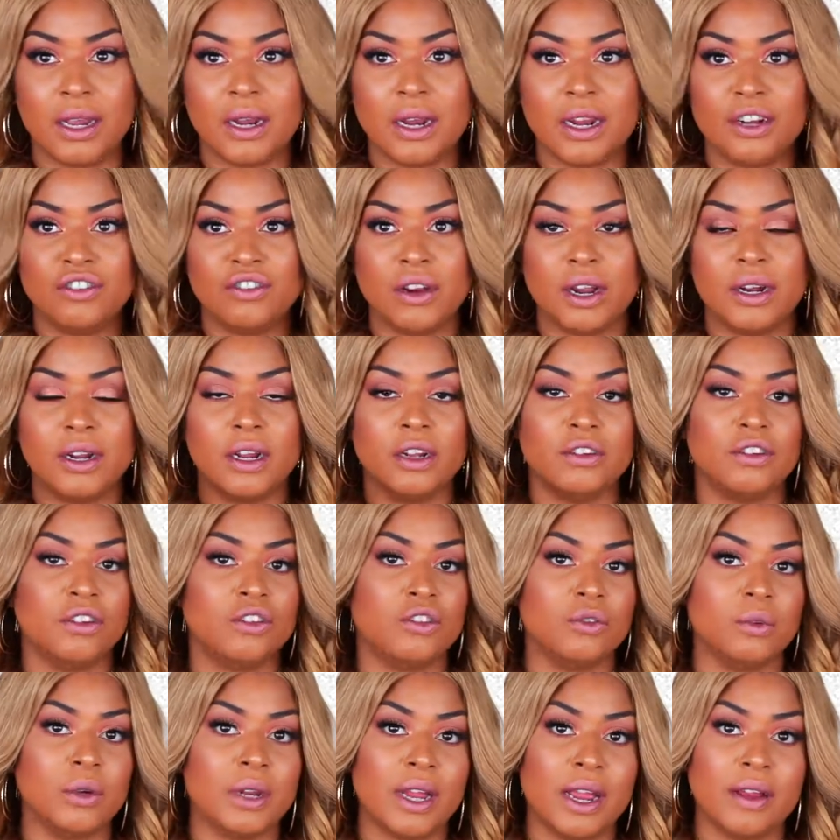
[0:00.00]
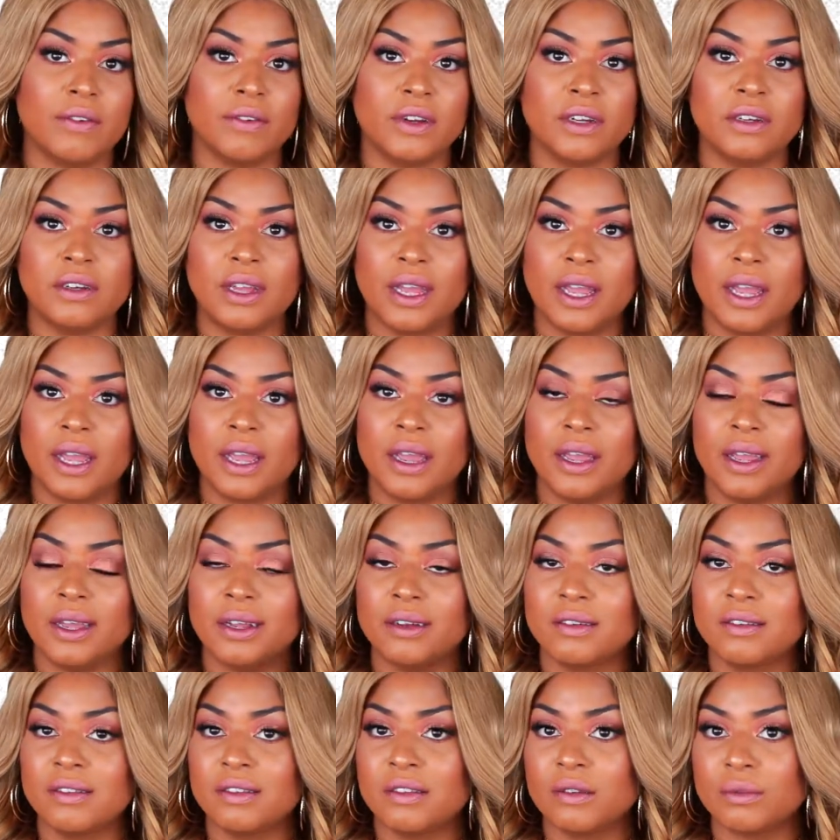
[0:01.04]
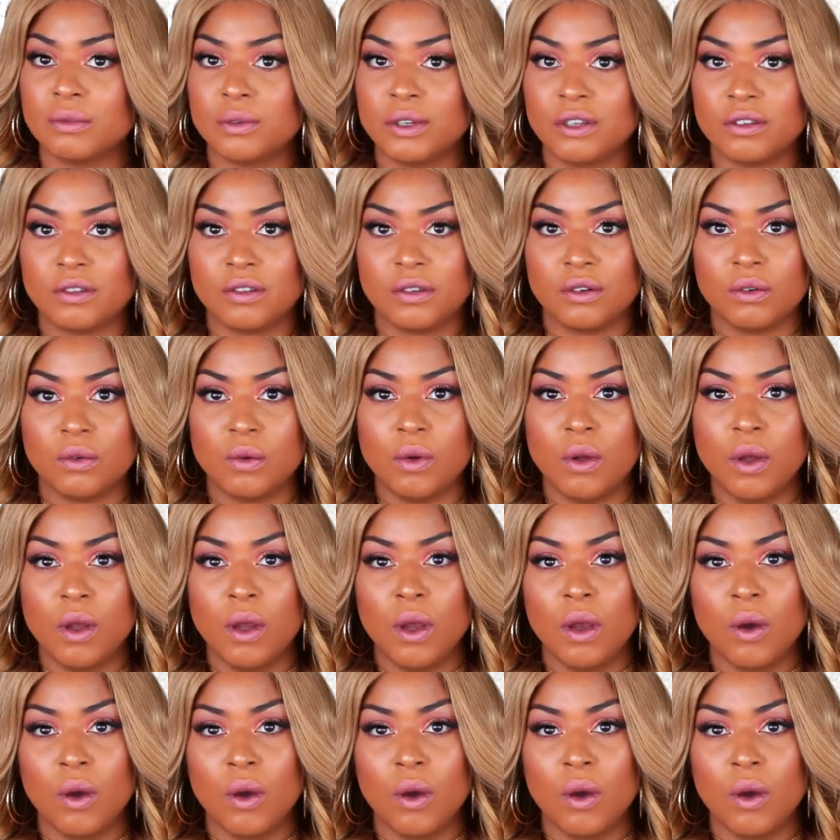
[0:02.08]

and I try not to do it every day, hence the reason